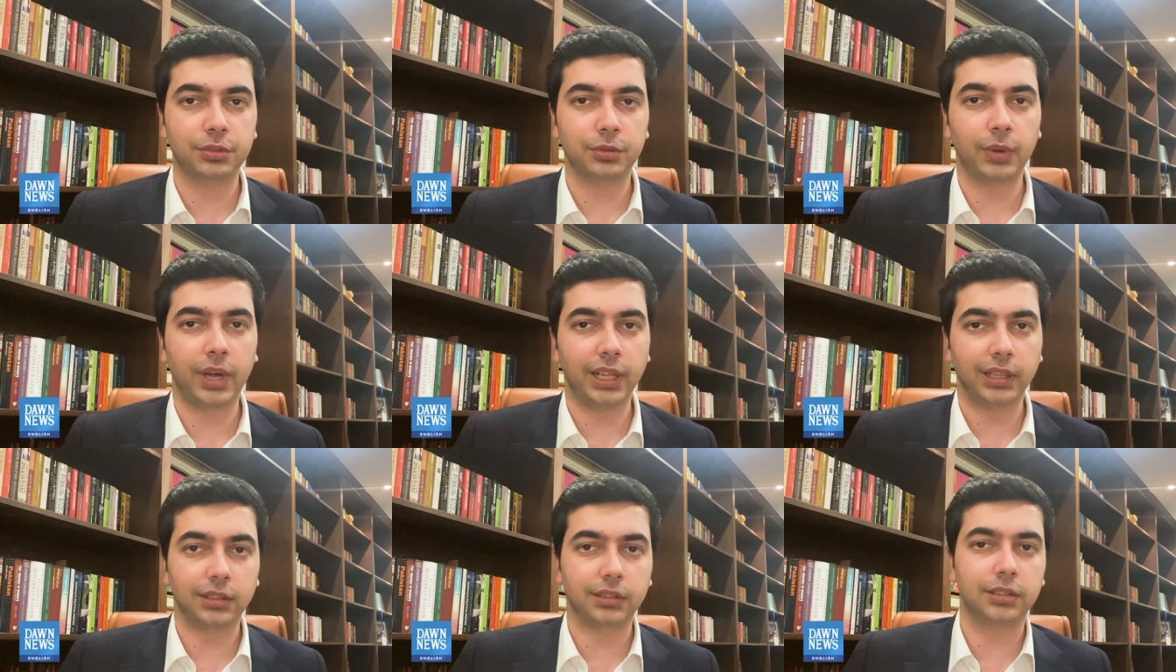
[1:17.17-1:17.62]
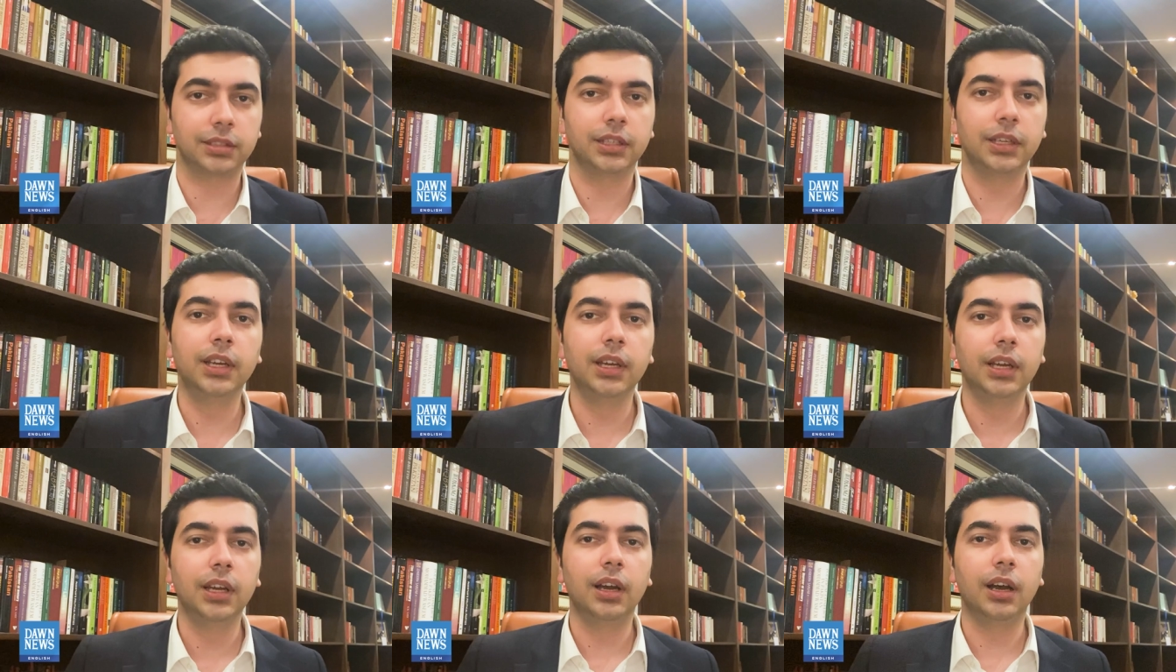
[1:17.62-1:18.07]
wealth.
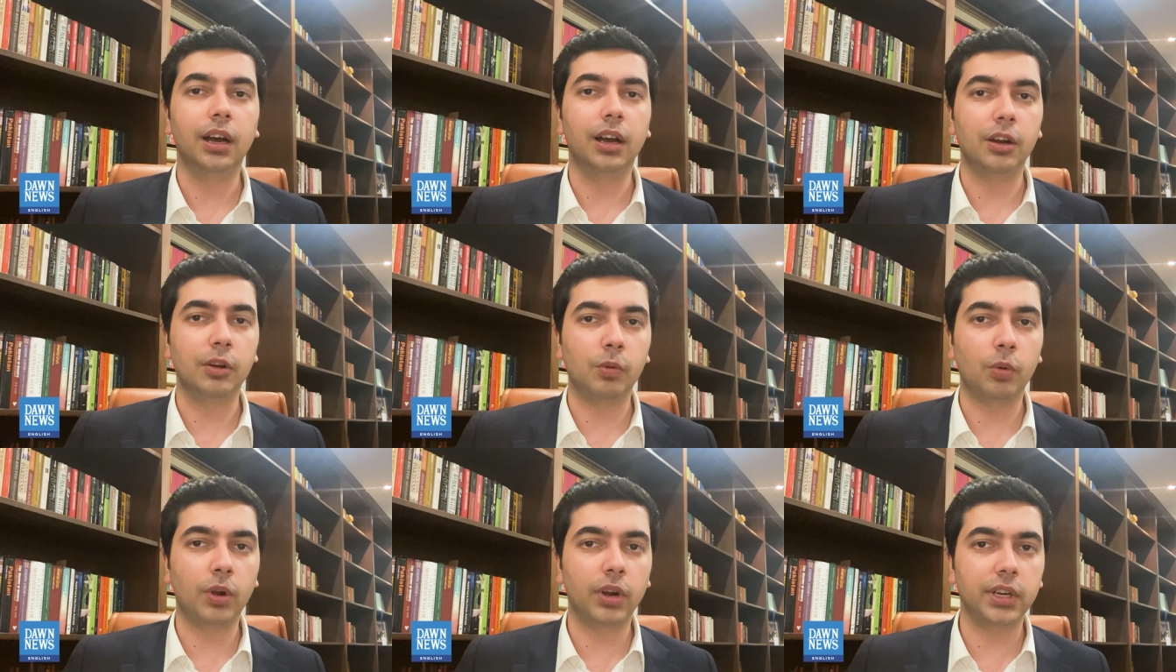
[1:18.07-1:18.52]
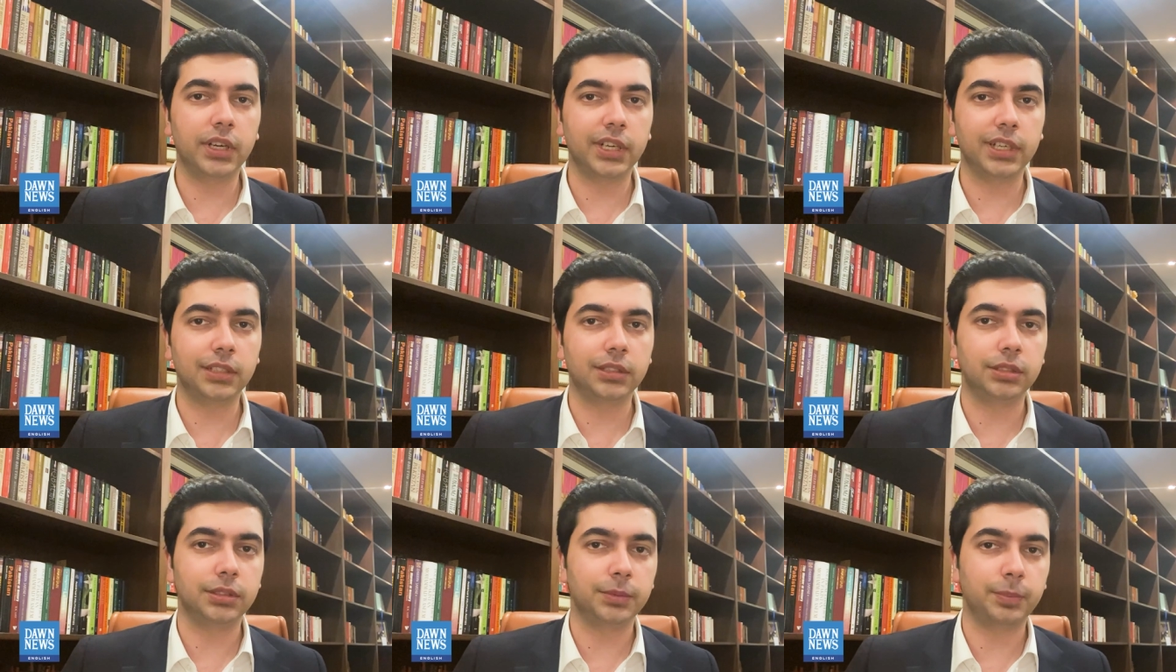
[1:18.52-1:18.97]
What
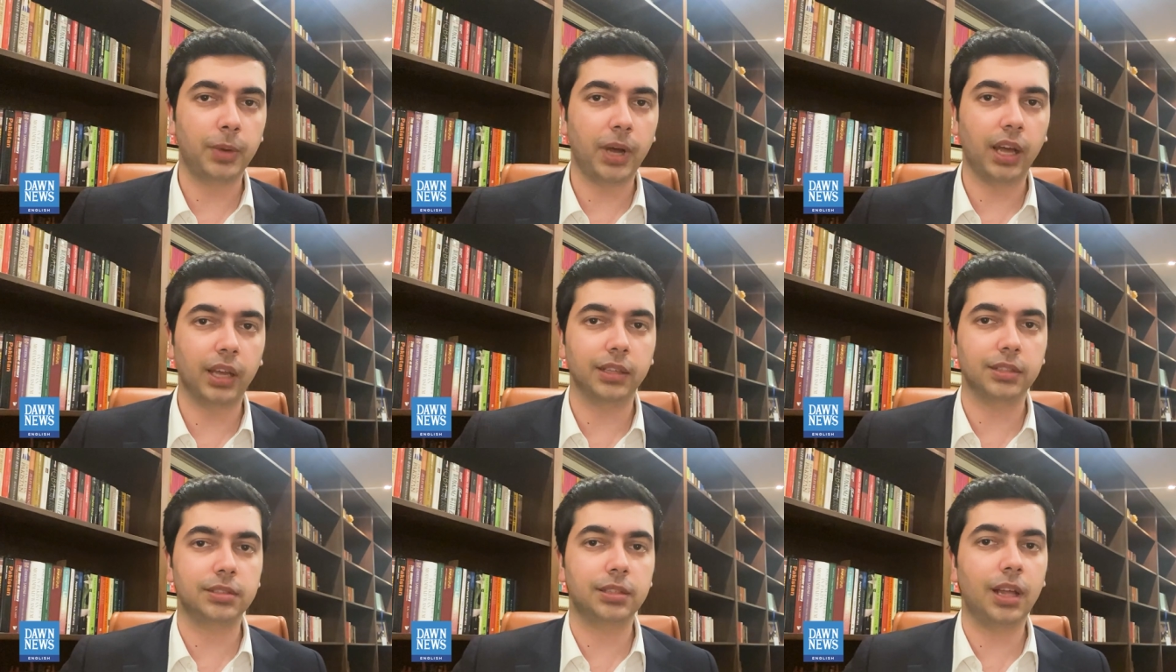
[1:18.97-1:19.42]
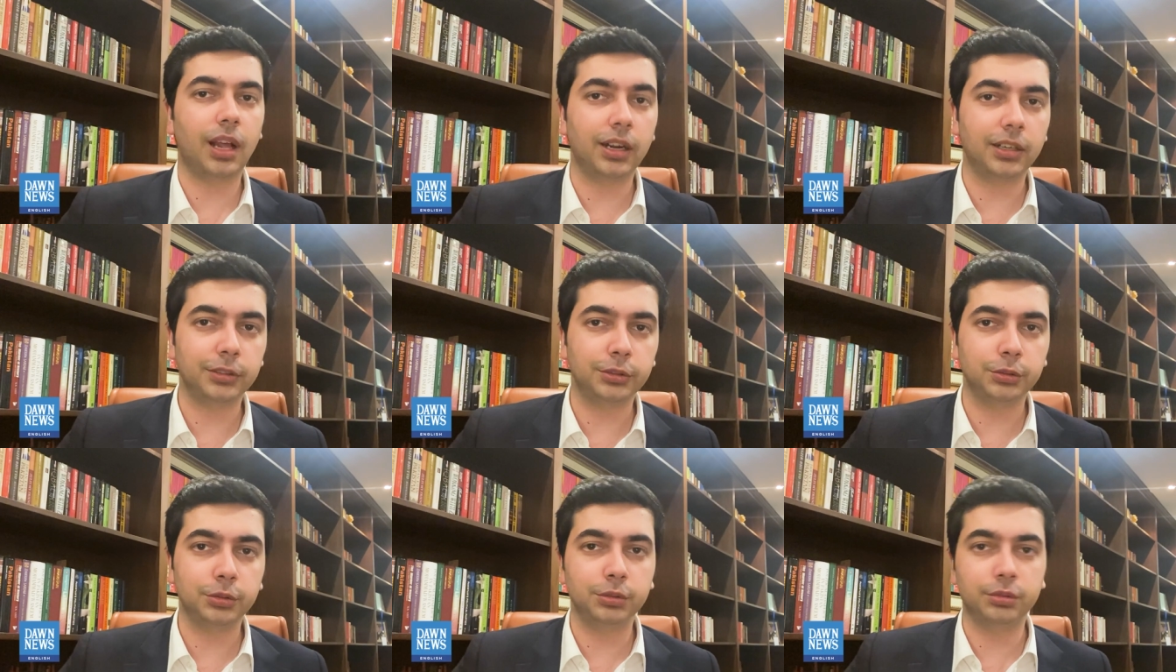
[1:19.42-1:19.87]
did
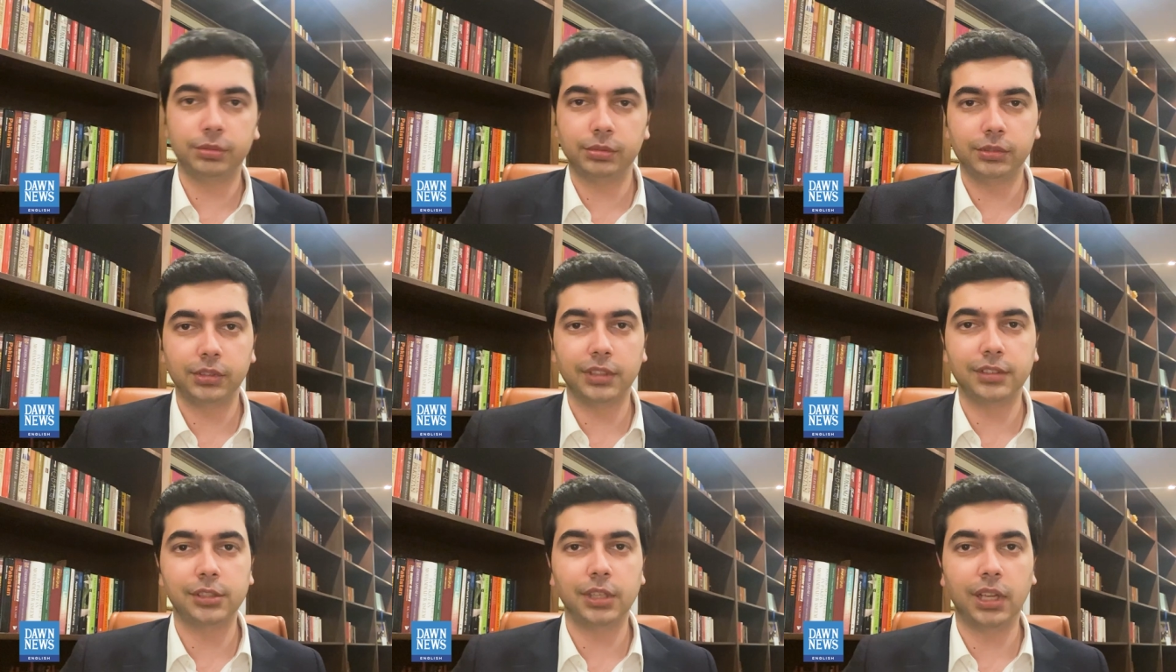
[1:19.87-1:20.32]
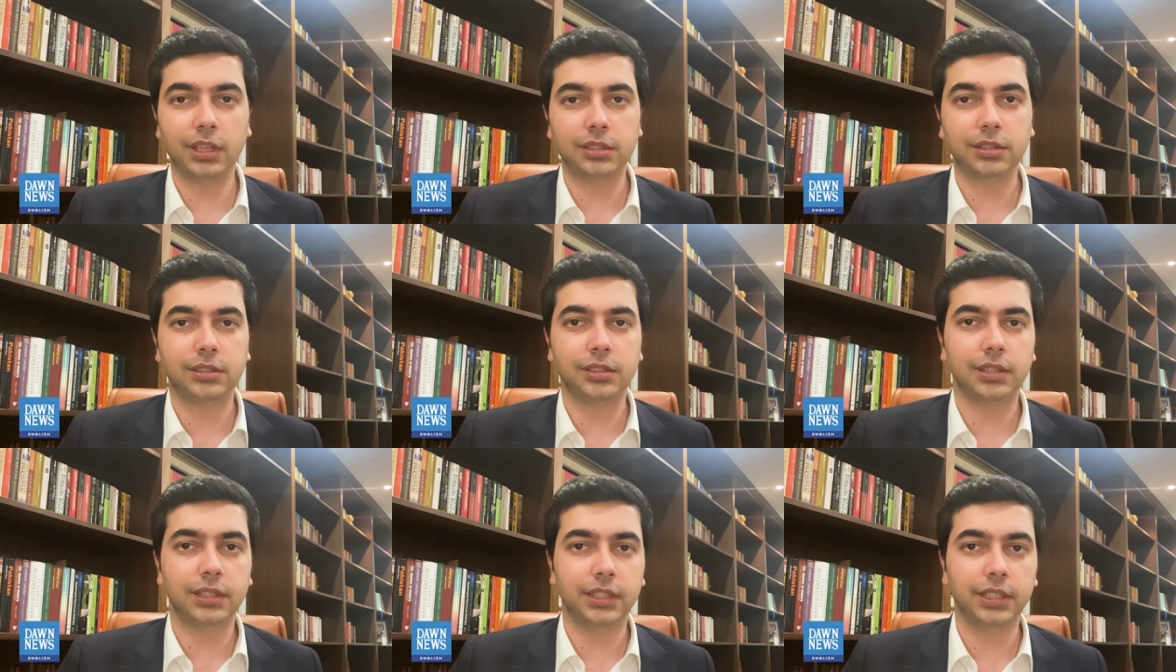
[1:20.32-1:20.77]
Pakistan do?
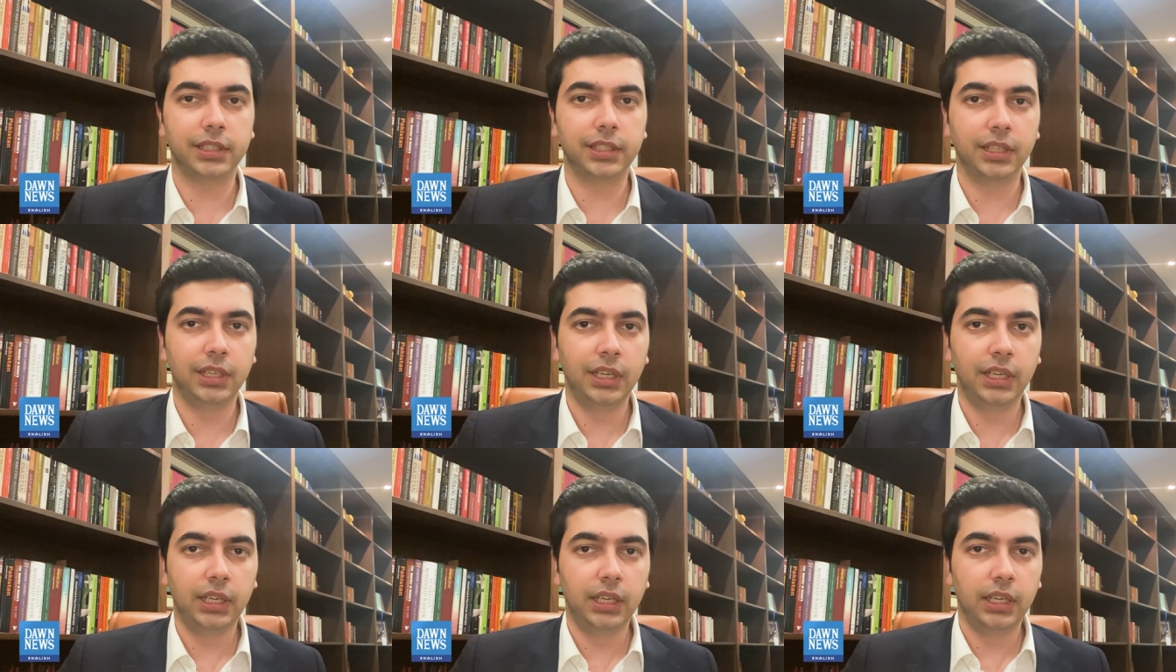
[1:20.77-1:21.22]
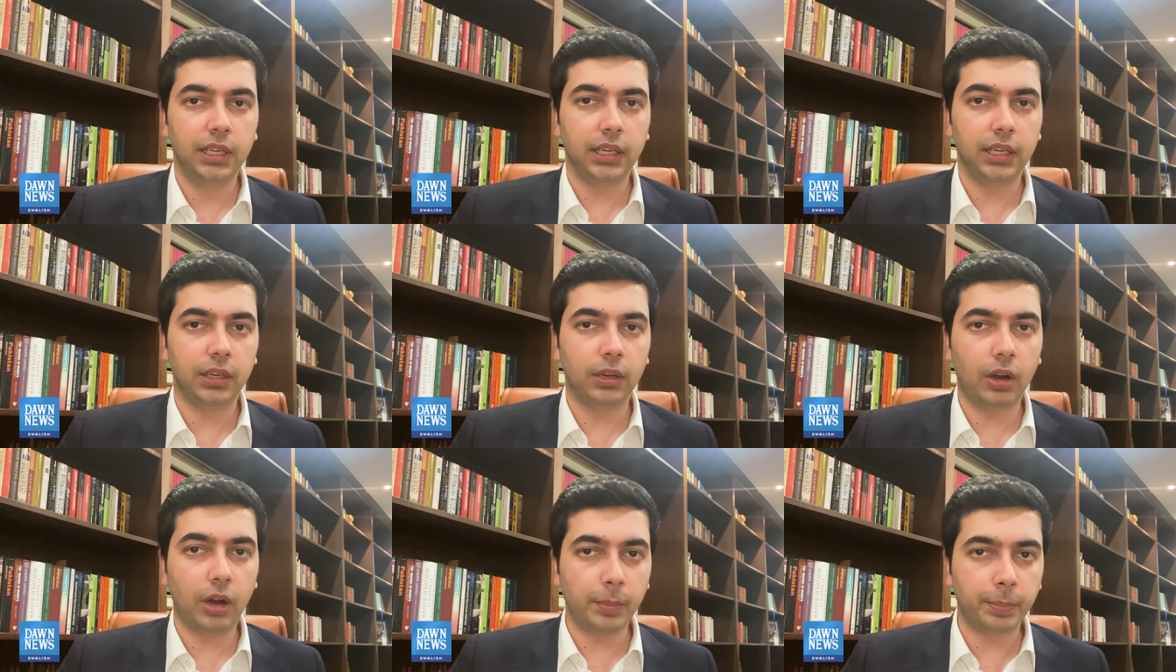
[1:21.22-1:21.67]
Just the
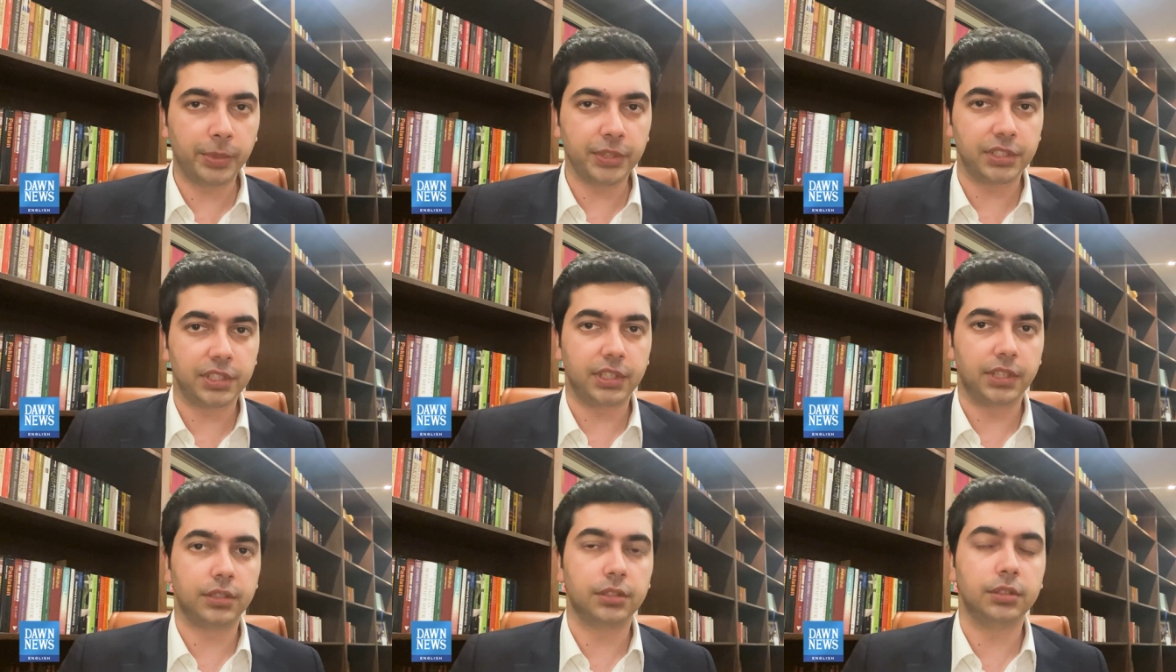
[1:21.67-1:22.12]
opposite.